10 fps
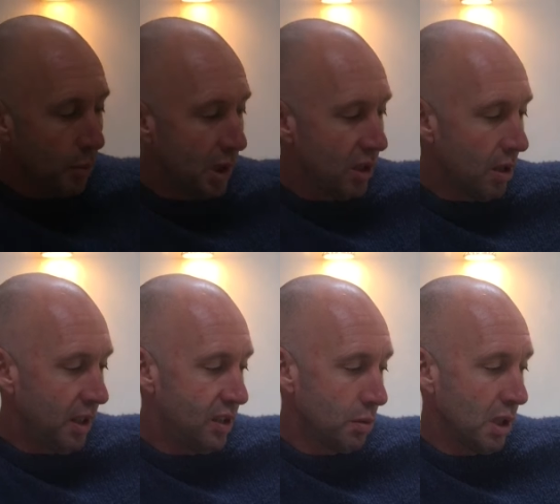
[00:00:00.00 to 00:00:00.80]
here, but you
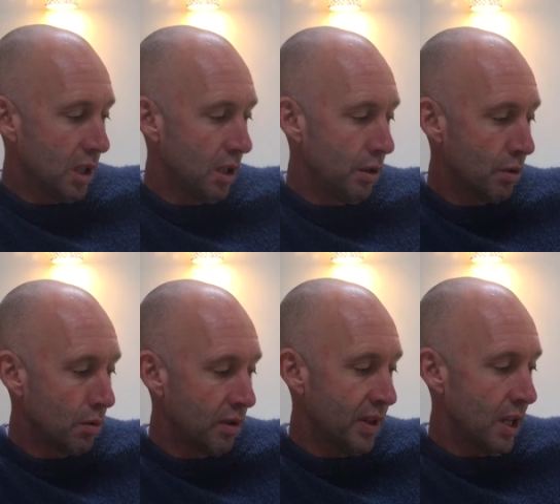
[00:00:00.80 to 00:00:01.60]
don't need to include
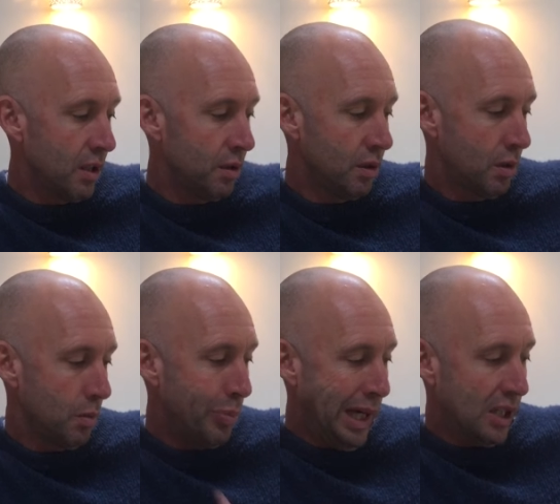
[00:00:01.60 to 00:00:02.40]
all of
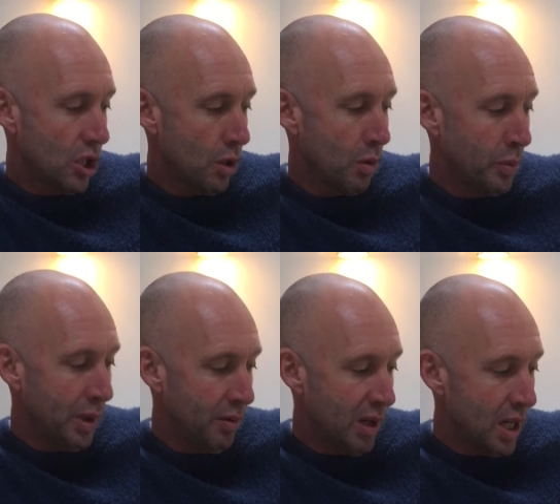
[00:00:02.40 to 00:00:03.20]
those. Picture would
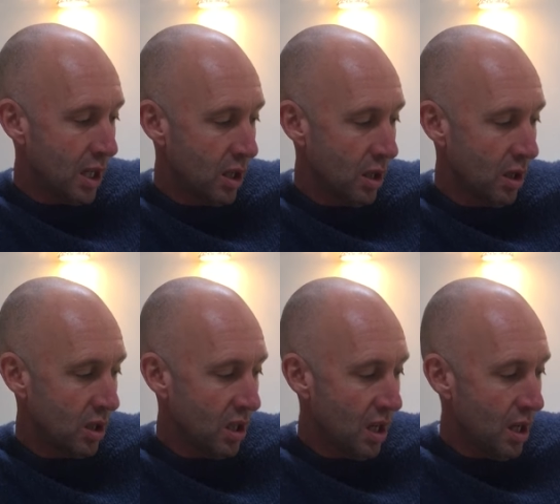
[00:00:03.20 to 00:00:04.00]
be really
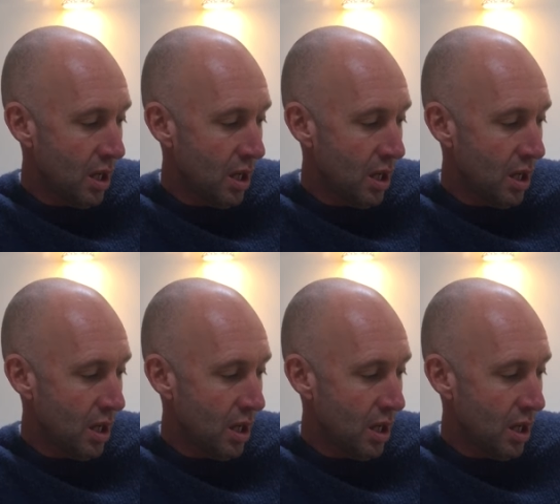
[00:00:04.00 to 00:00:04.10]
good.